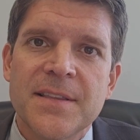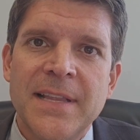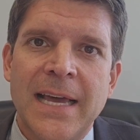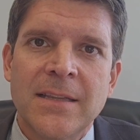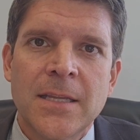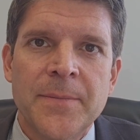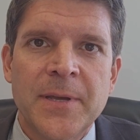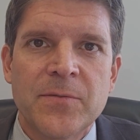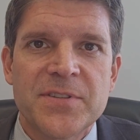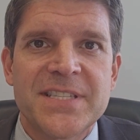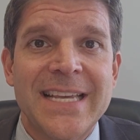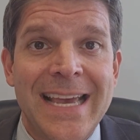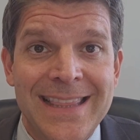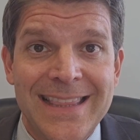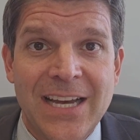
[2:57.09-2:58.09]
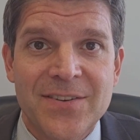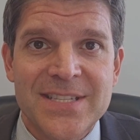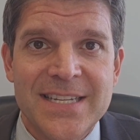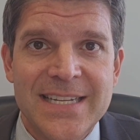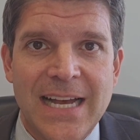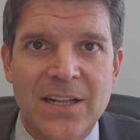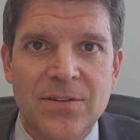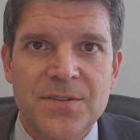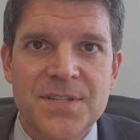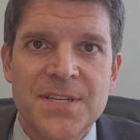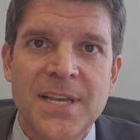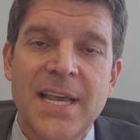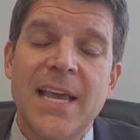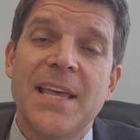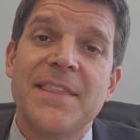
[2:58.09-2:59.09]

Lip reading: and that limit was $10,000.